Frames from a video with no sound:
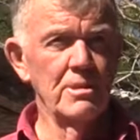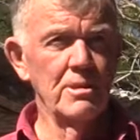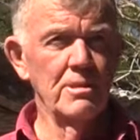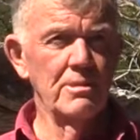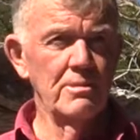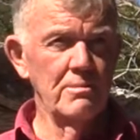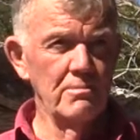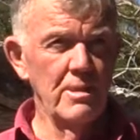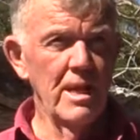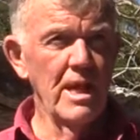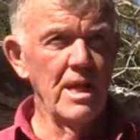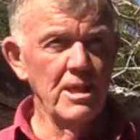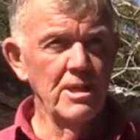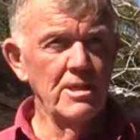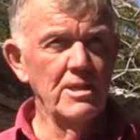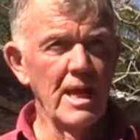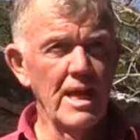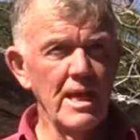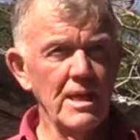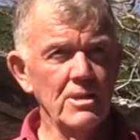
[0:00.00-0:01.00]
and header
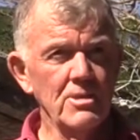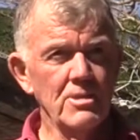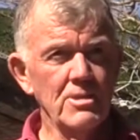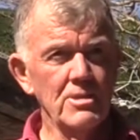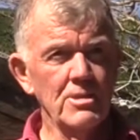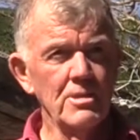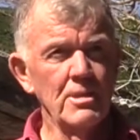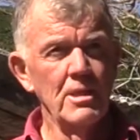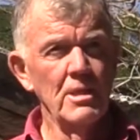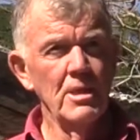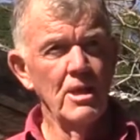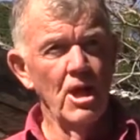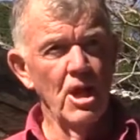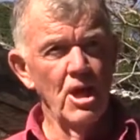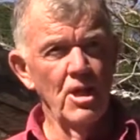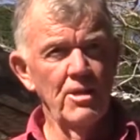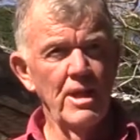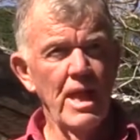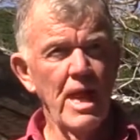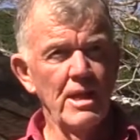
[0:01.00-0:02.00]
tanks
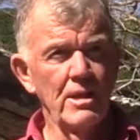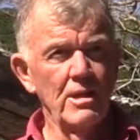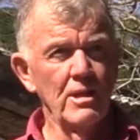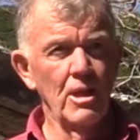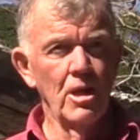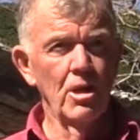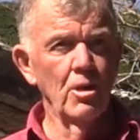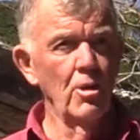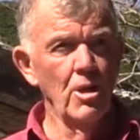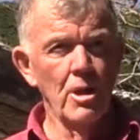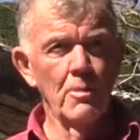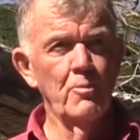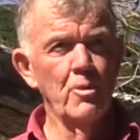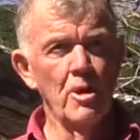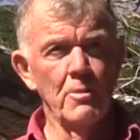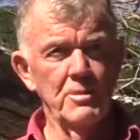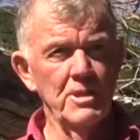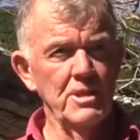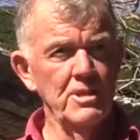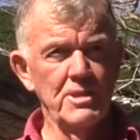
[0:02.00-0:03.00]
and that, and a lot of
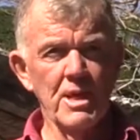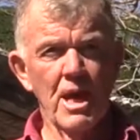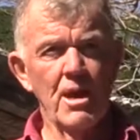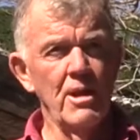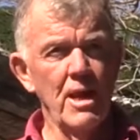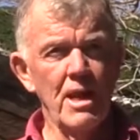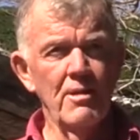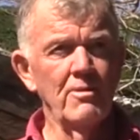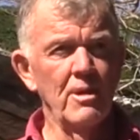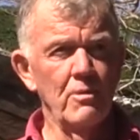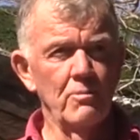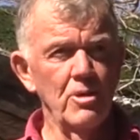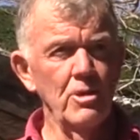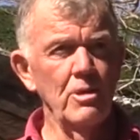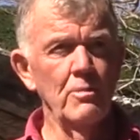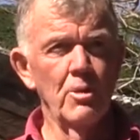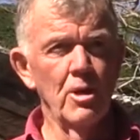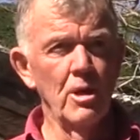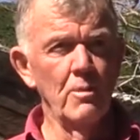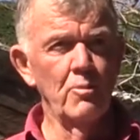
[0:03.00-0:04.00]
properties don't have that. When
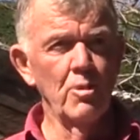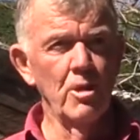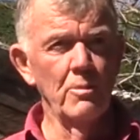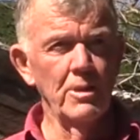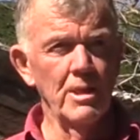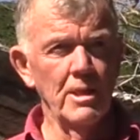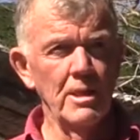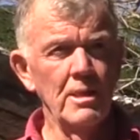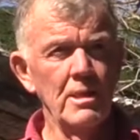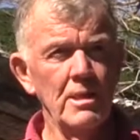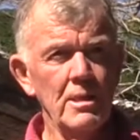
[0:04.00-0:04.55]
you buy a property,